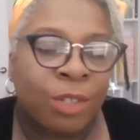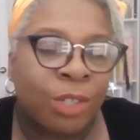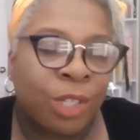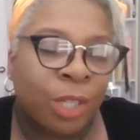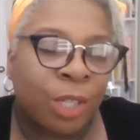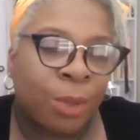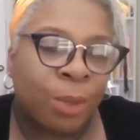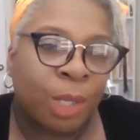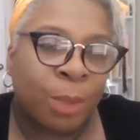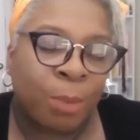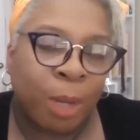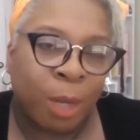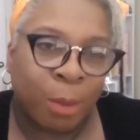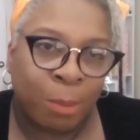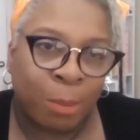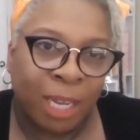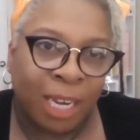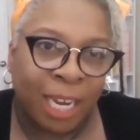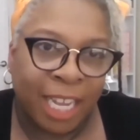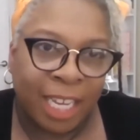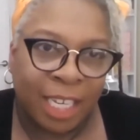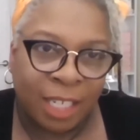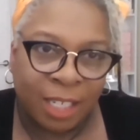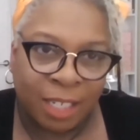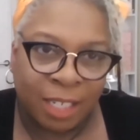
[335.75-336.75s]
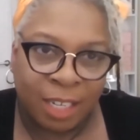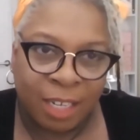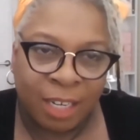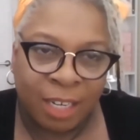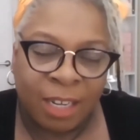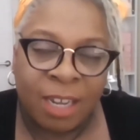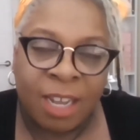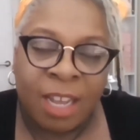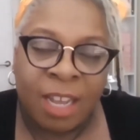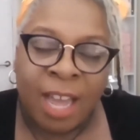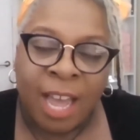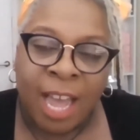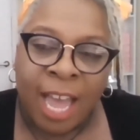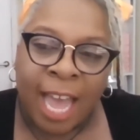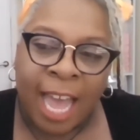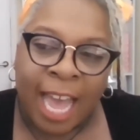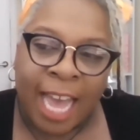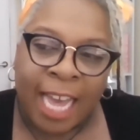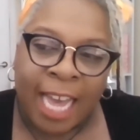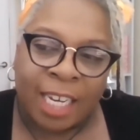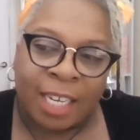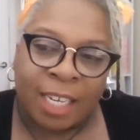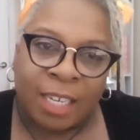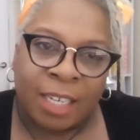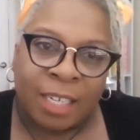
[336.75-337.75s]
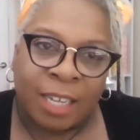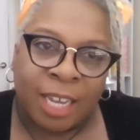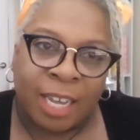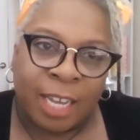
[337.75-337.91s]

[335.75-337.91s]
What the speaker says: Jewish population, and